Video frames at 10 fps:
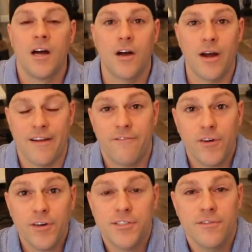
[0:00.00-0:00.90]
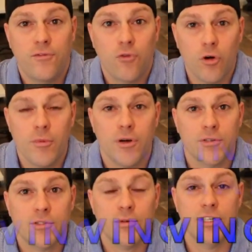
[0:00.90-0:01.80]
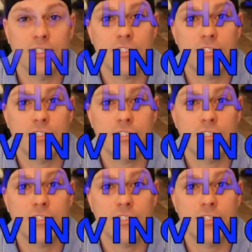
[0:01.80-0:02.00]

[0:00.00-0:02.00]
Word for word: All right, first and foremost, we're gonna